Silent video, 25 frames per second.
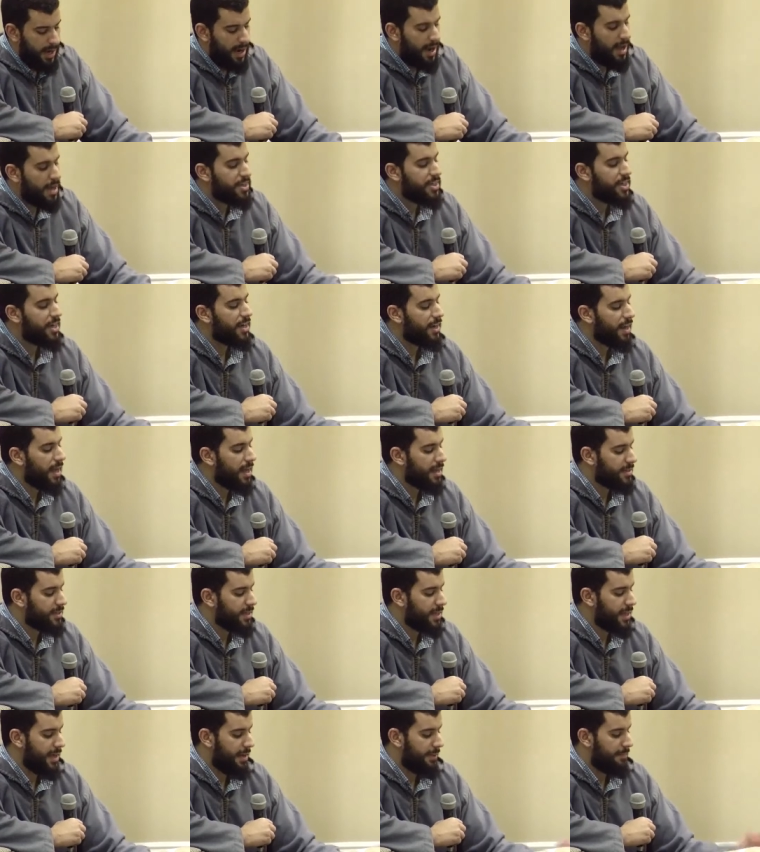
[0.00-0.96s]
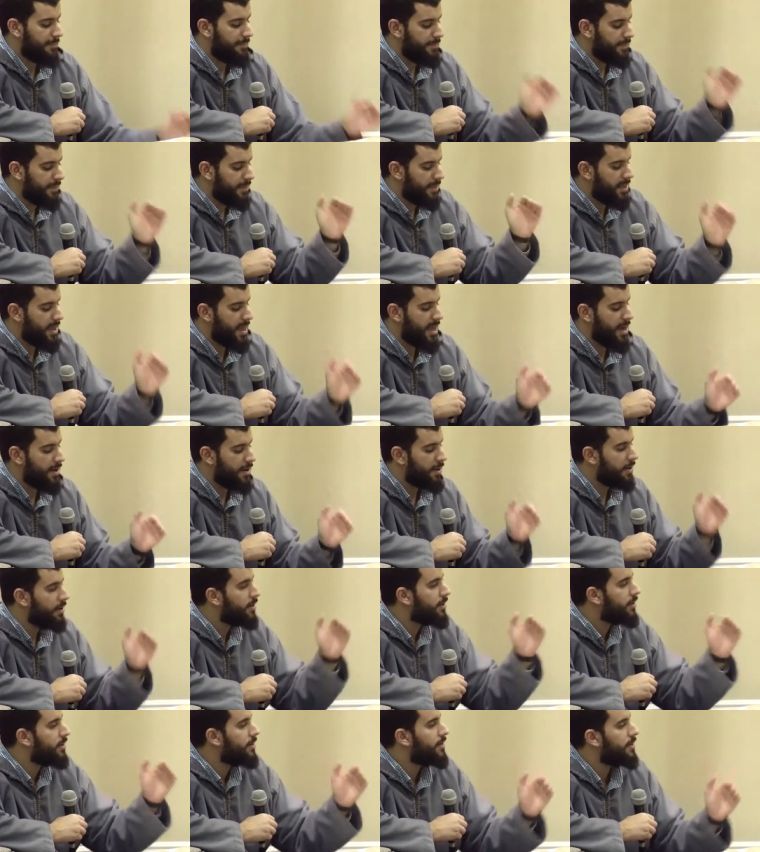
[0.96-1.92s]
Atharatihim,
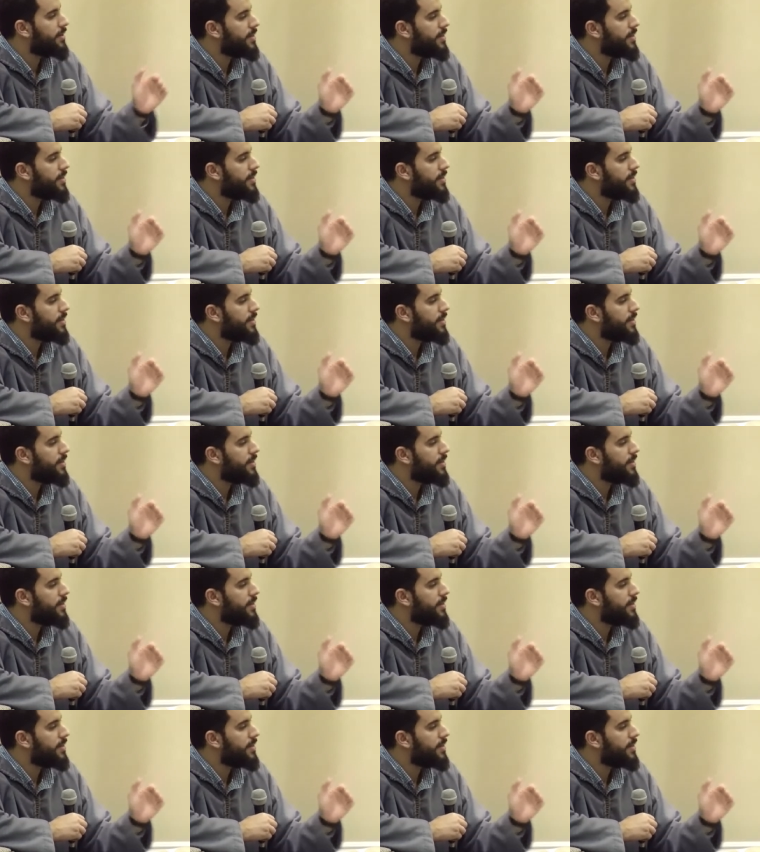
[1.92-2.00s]
their